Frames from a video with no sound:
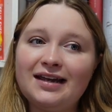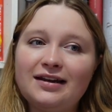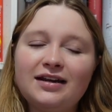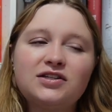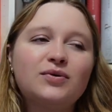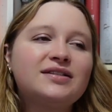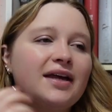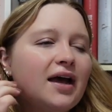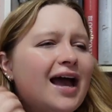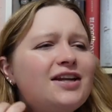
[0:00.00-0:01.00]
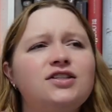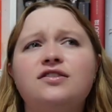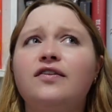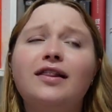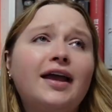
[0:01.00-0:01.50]
And it's always like, I
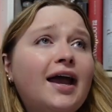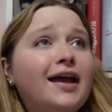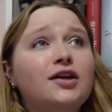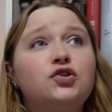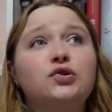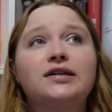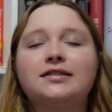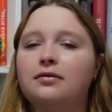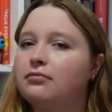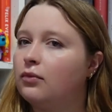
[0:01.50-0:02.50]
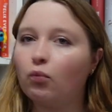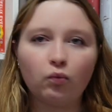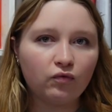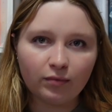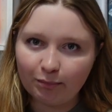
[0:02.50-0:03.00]
just feel like I can trust him.
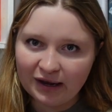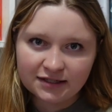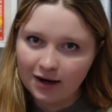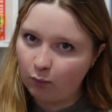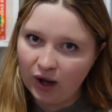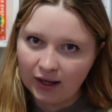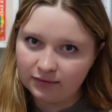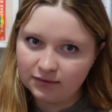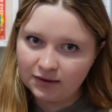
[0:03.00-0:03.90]
Based on what?